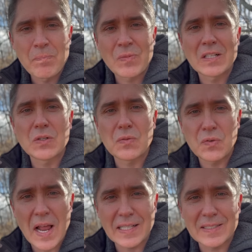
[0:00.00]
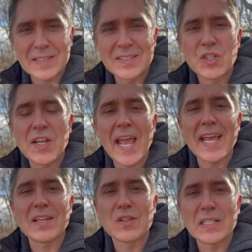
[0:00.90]
So friends,
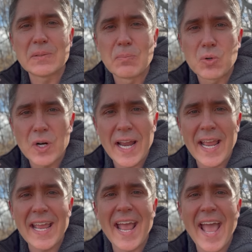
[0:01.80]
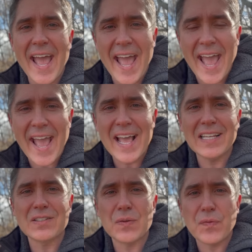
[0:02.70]
today, let's pray
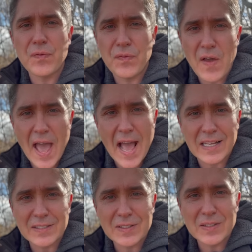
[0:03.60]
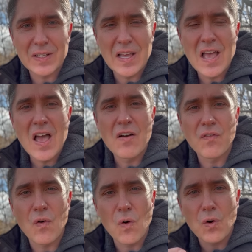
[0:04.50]
and fast
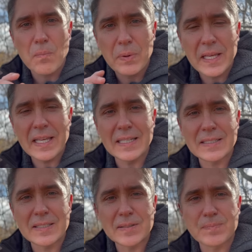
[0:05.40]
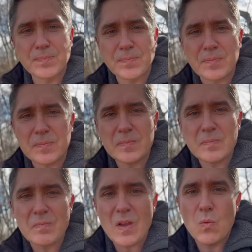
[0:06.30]
for peace
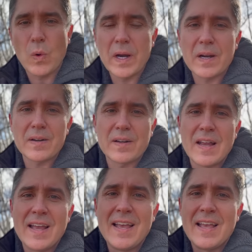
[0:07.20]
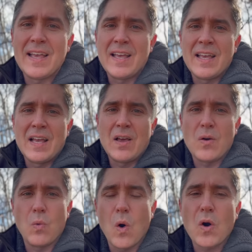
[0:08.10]
where
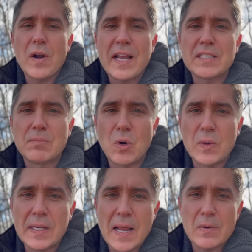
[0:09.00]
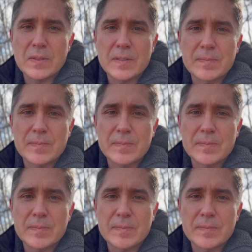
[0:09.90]
war has broken out.